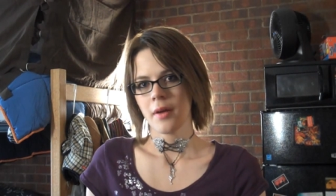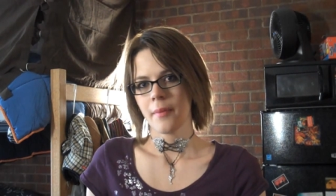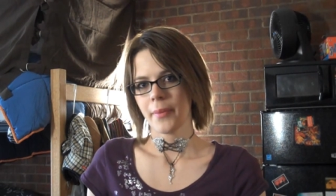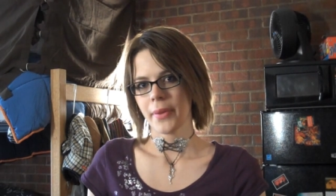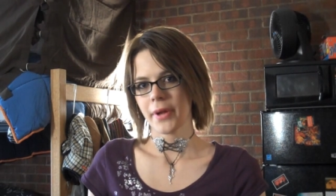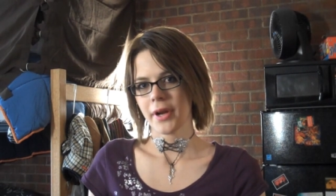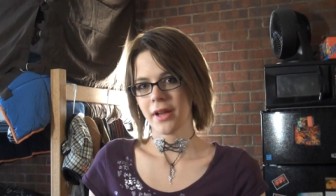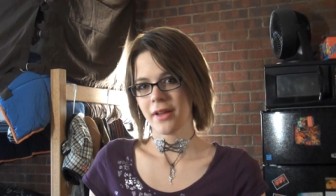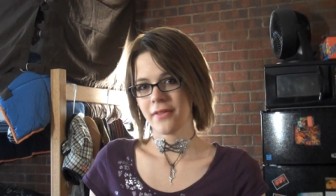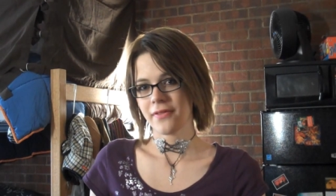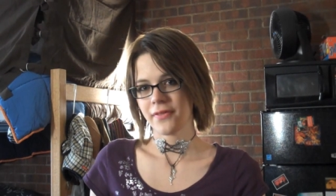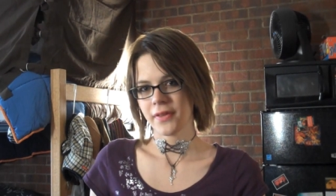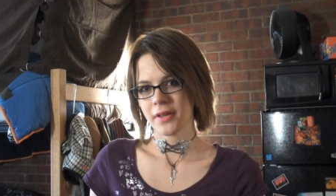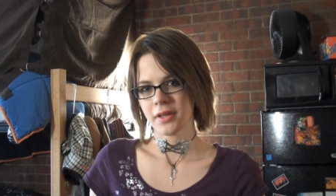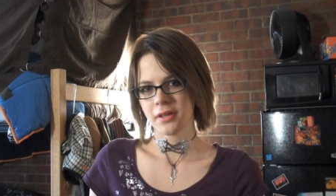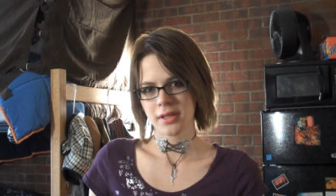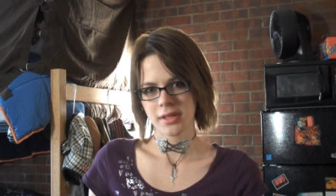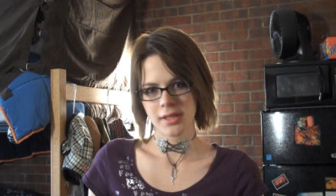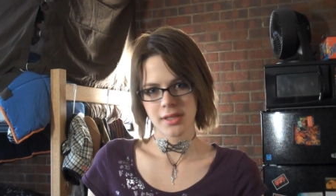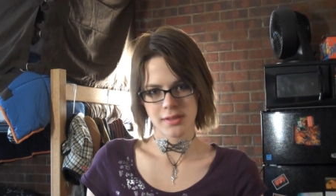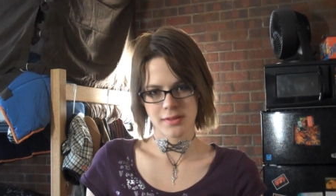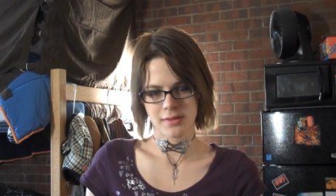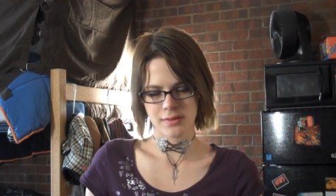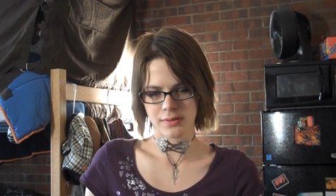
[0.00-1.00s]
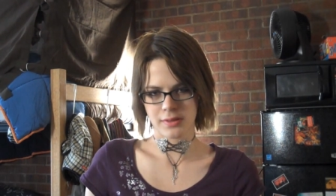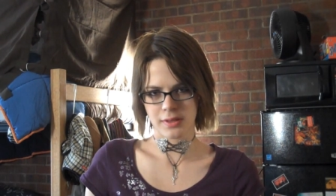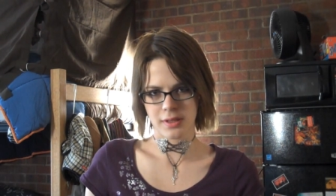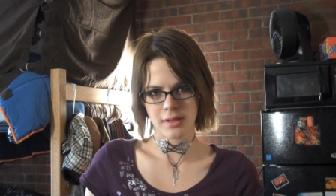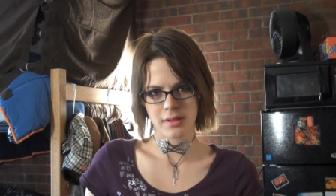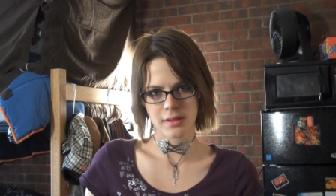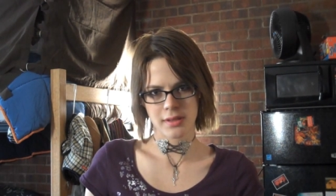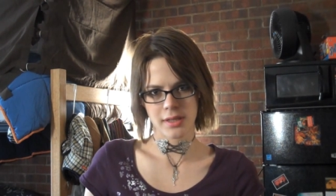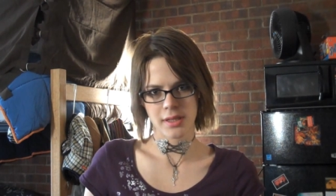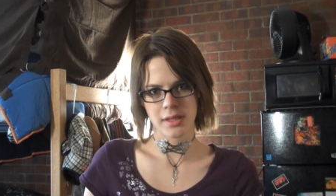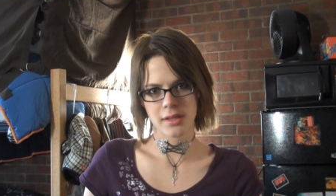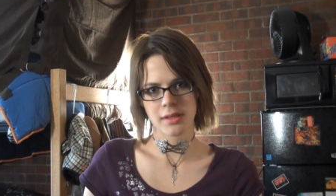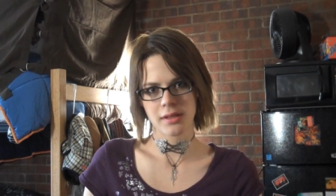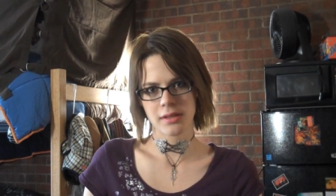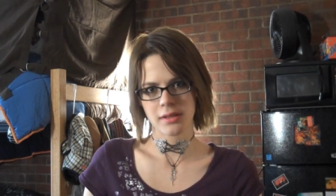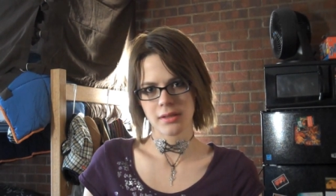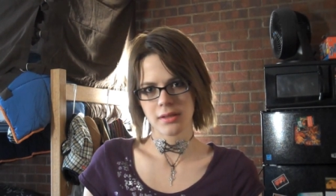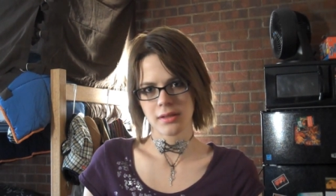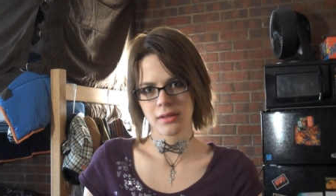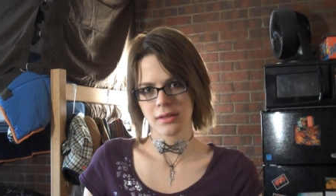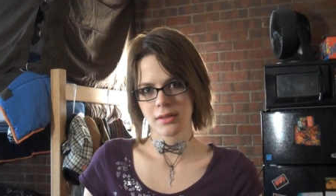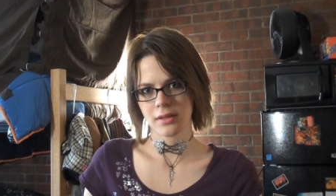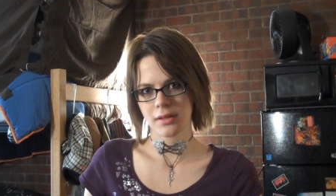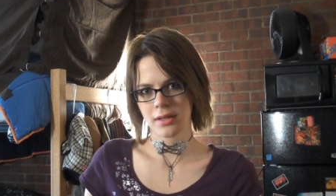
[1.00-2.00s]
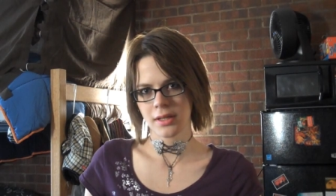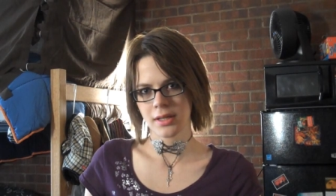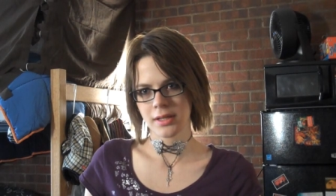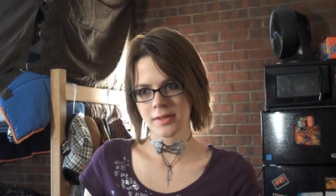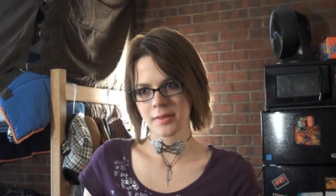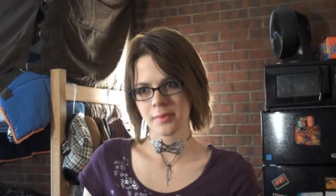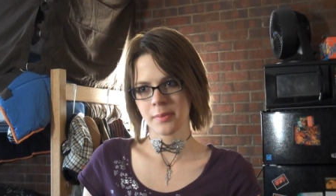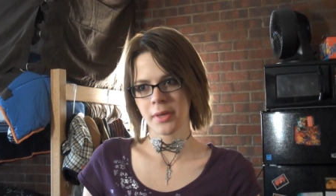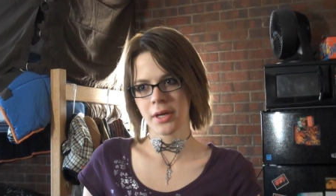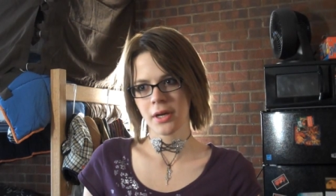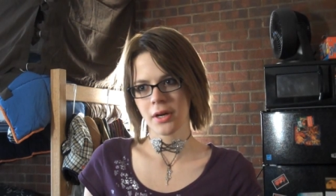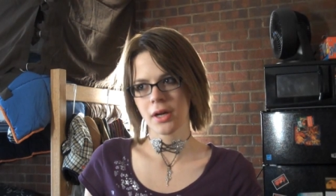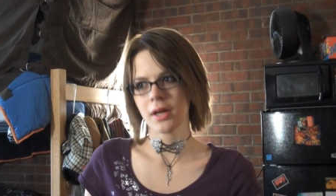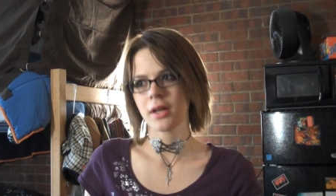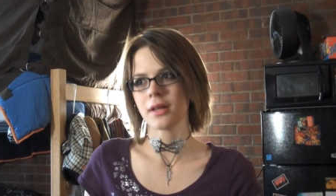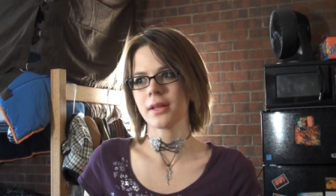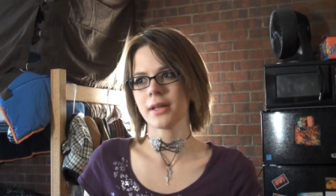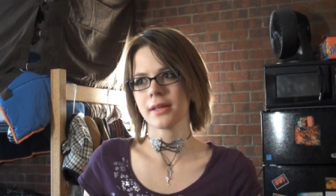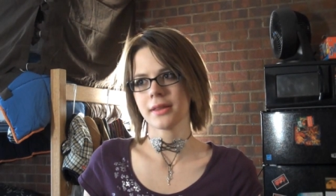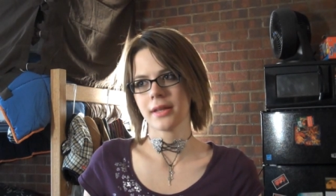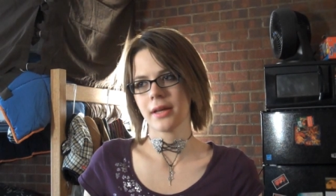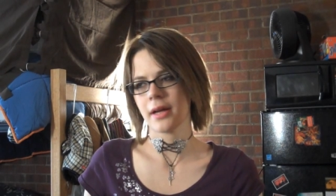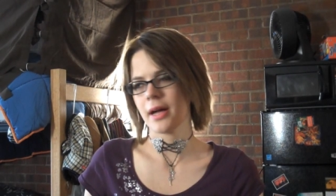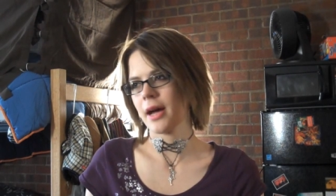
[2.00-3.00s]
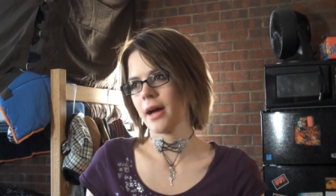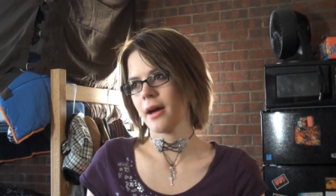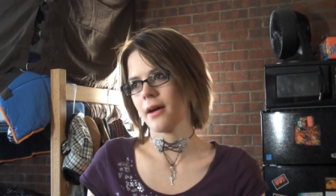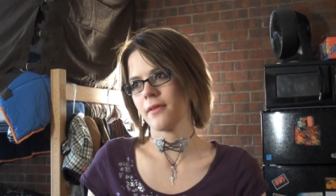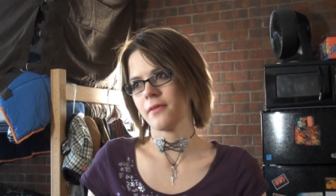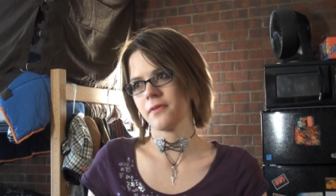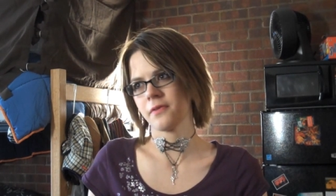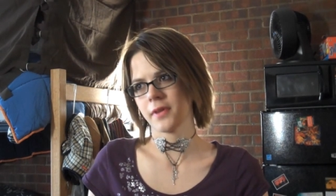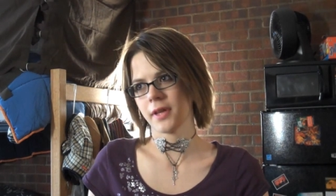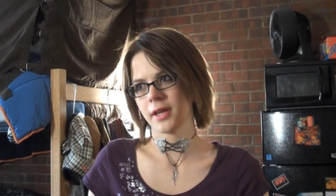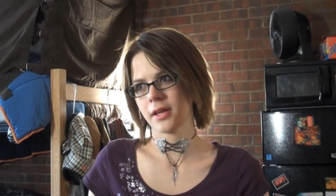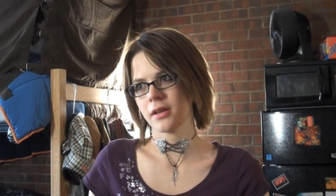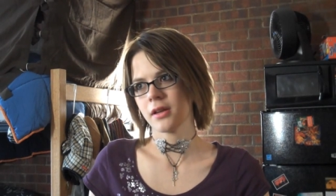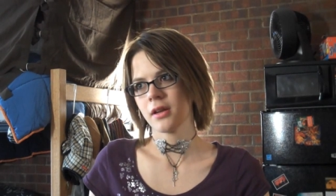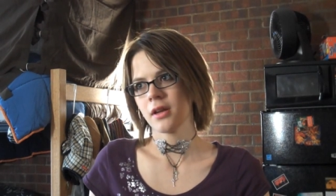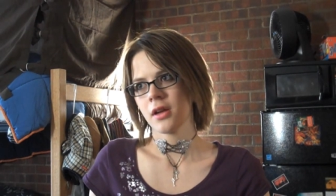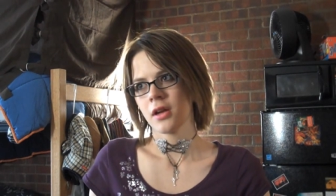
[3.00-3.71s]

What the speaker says: but I feel like it's a lot like it is America, like to have like